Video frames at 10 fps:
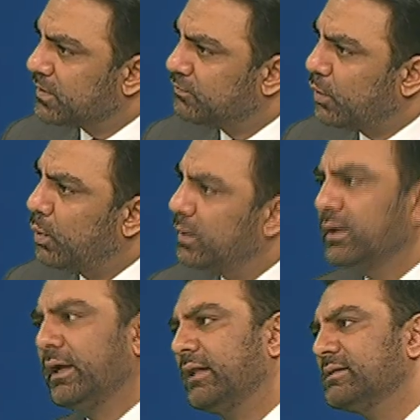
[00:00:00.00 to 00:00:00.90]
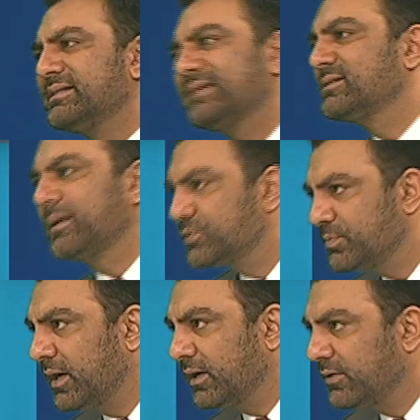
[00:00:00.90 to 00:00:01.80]
forward and six steps
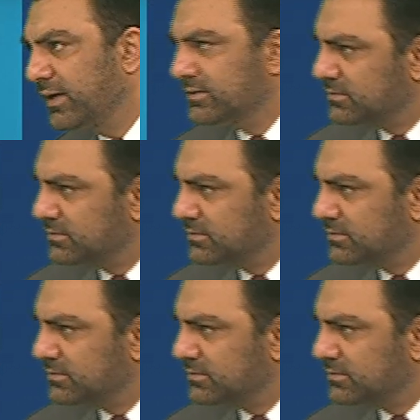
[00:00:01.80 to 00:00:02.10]
back, right?